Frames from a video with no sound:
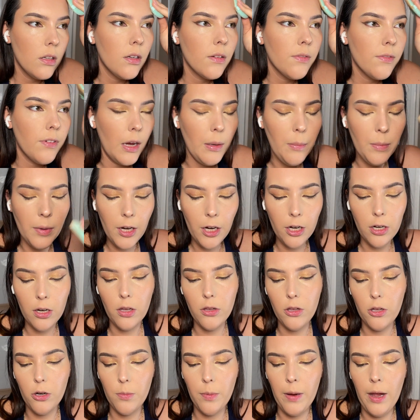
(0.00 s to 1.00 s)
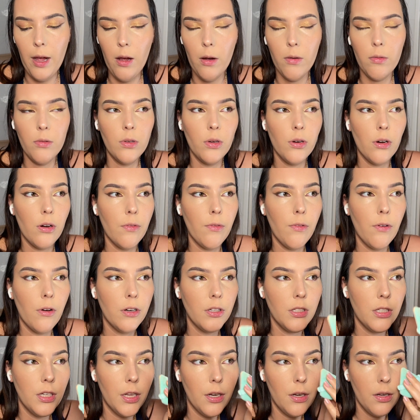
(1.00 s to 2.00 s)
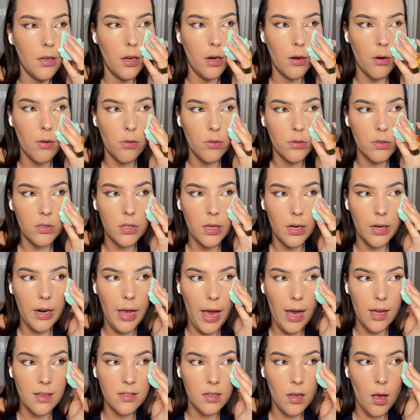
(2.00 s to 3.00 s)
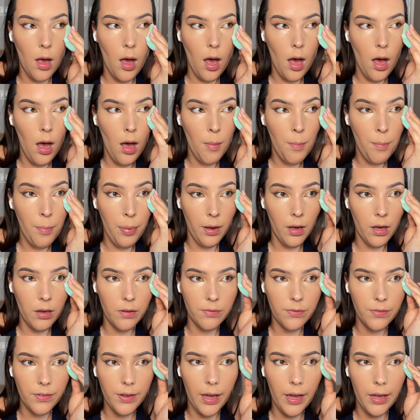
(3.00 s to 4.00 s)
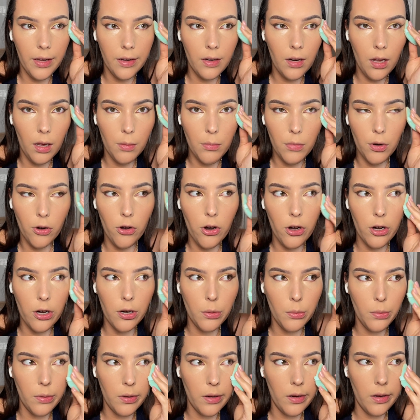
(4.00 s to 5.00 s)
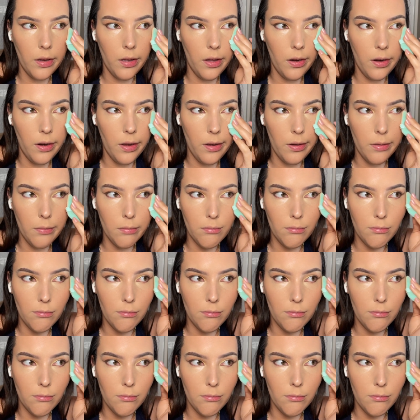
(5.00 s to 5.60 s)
Find me another powder for 10 euros that has a puff and a mirror in it.